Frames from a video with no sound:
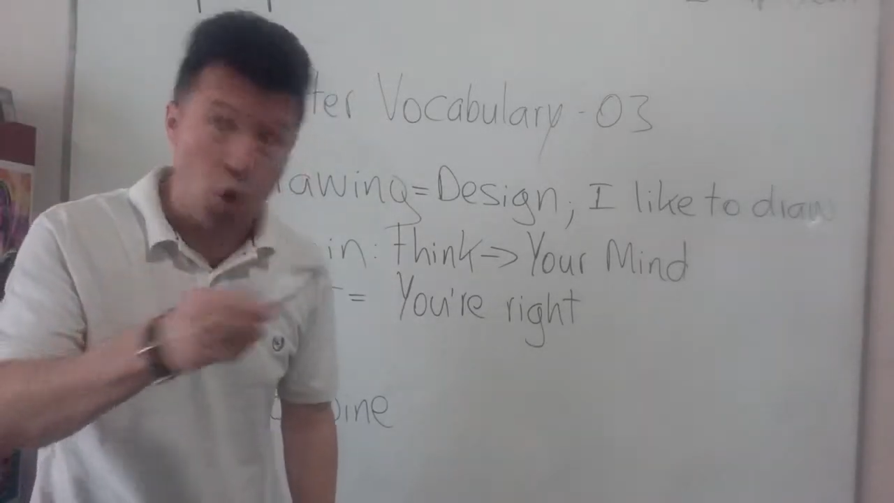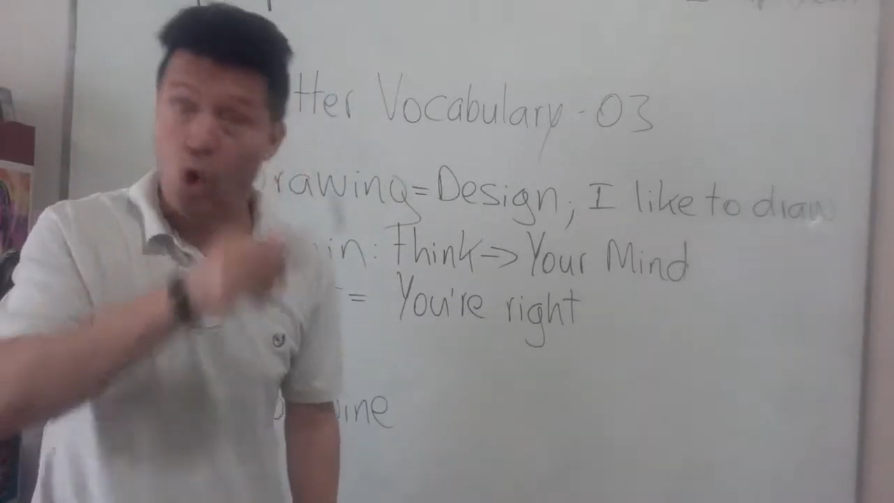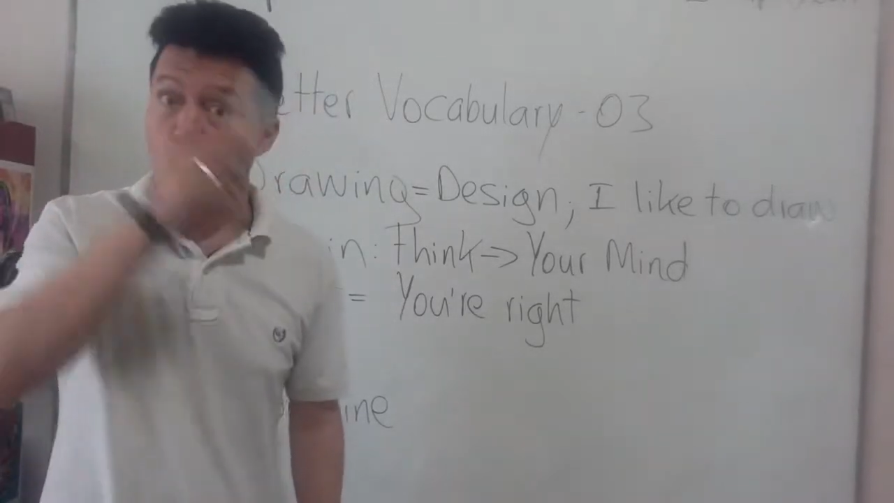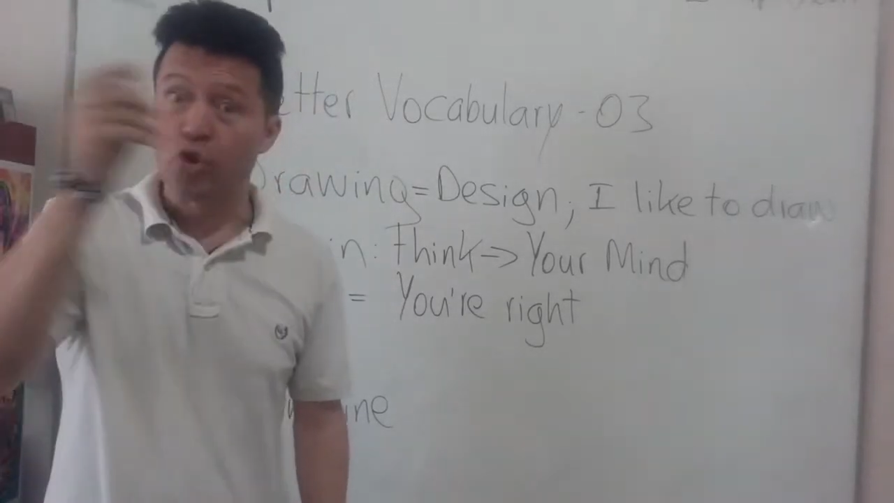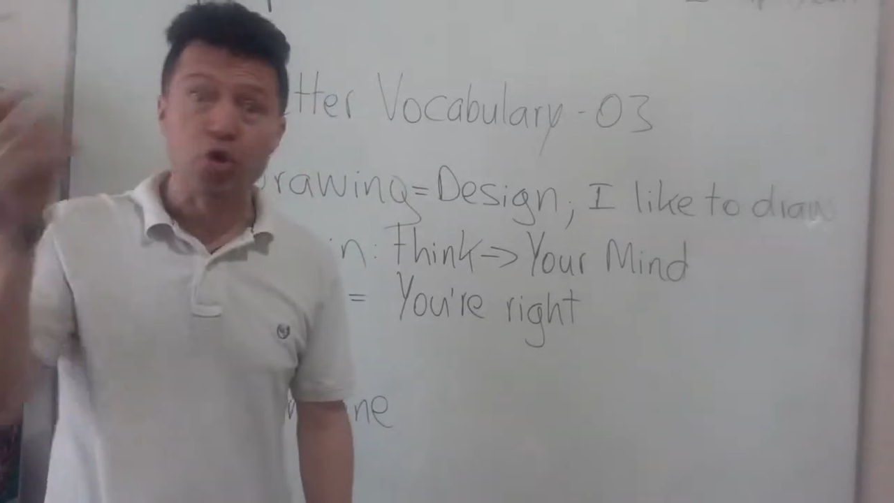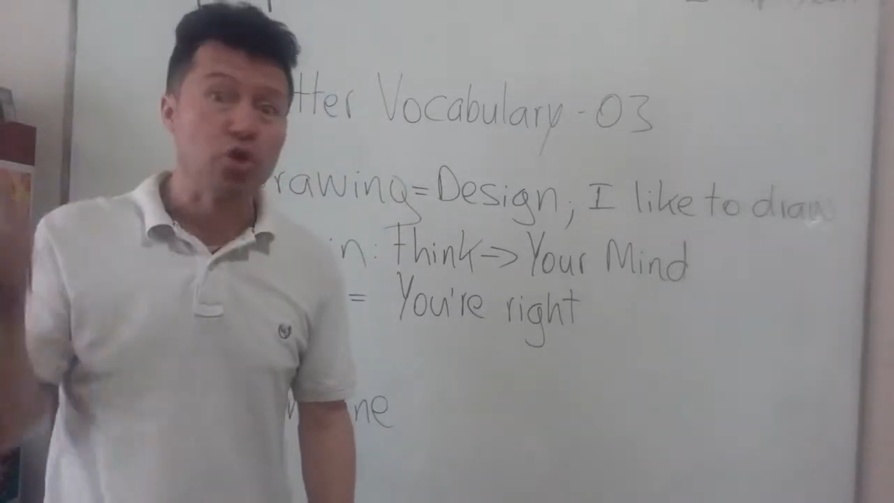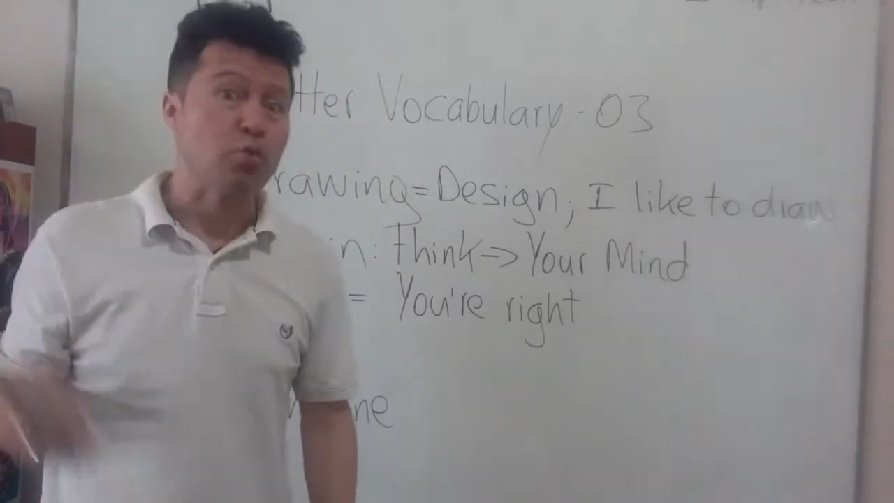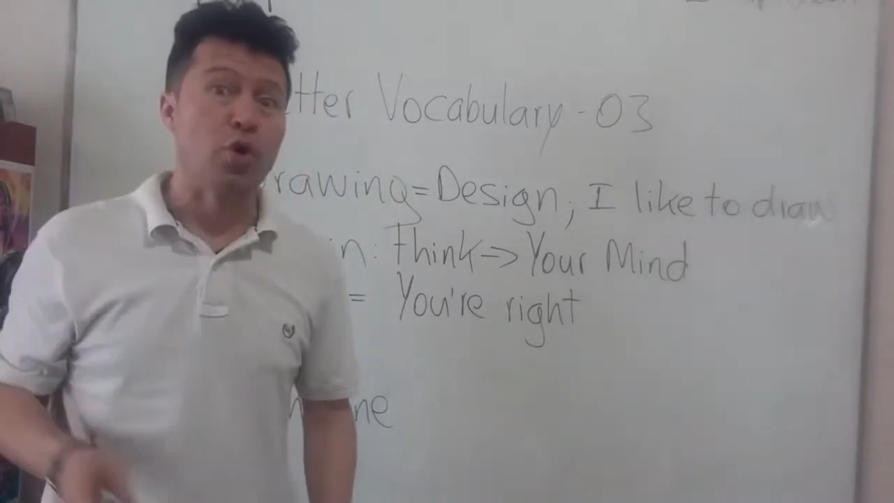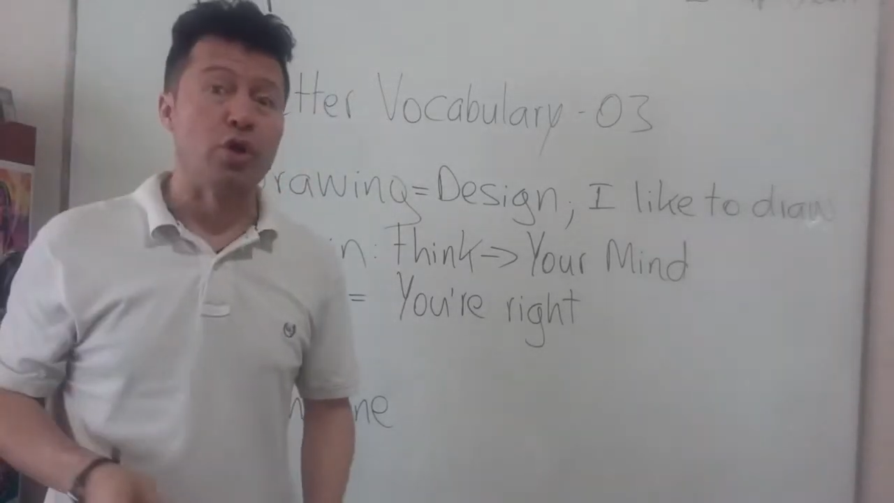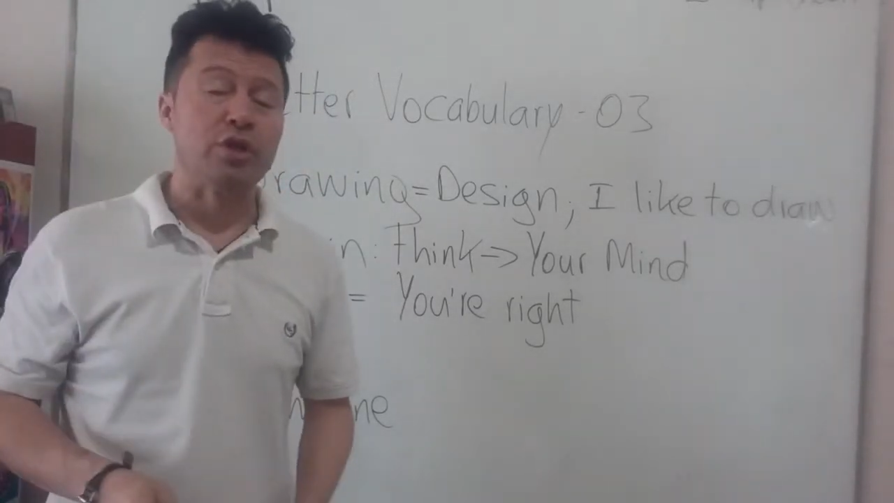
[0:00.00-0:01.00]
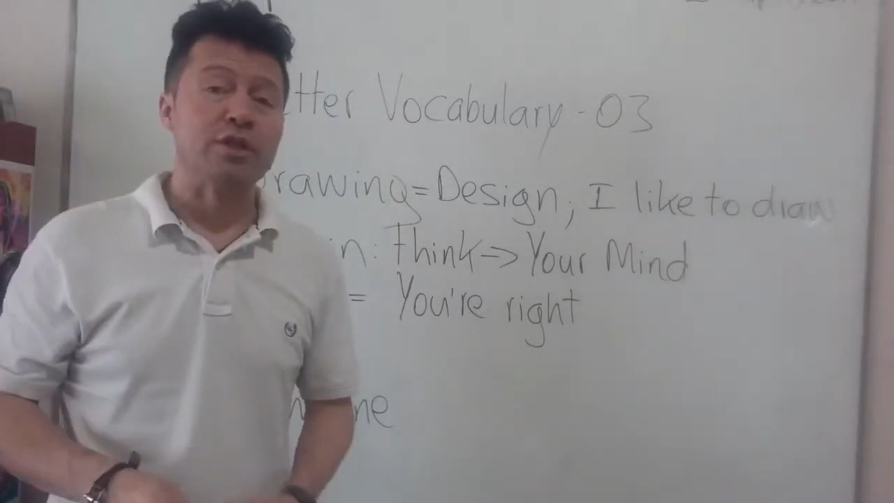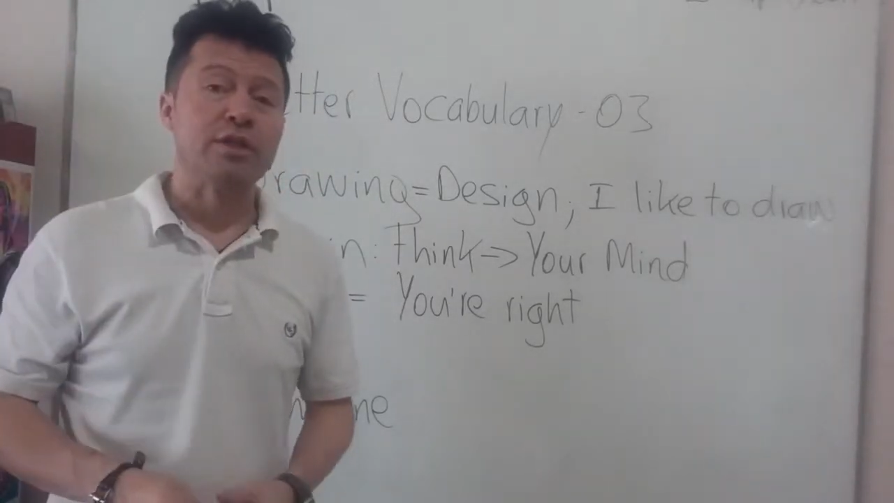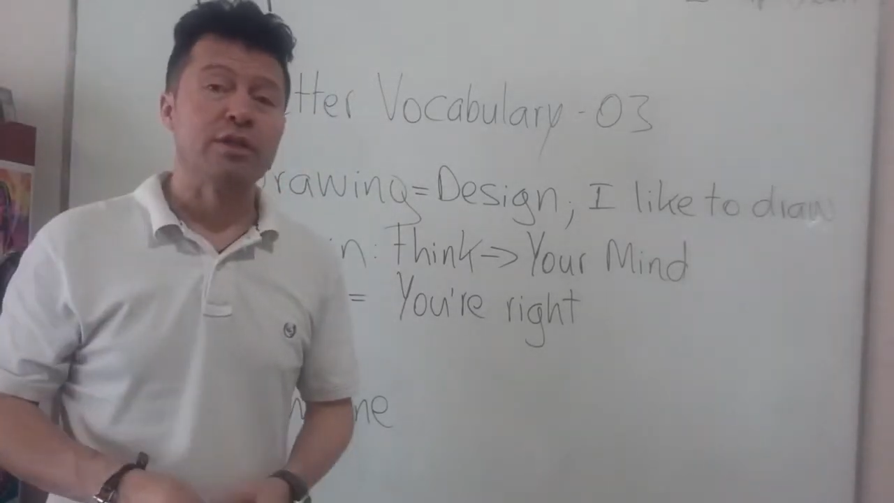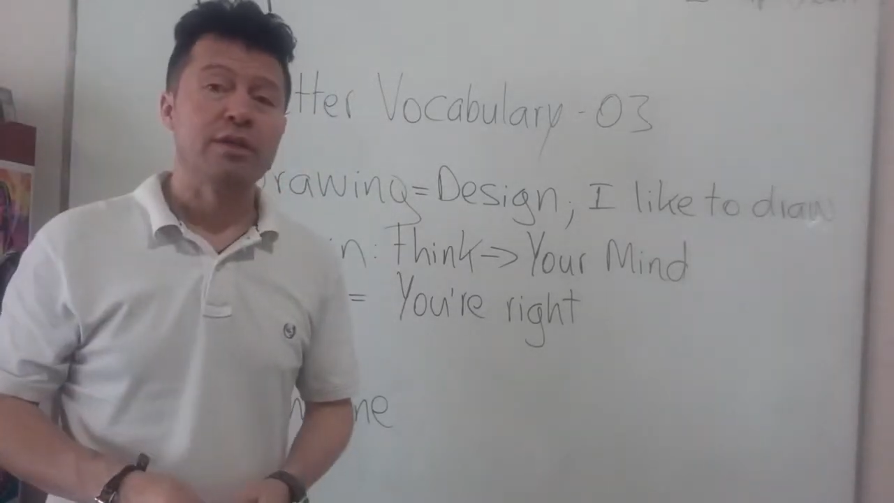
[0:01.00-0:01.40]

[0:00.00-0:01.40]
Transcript: all those words.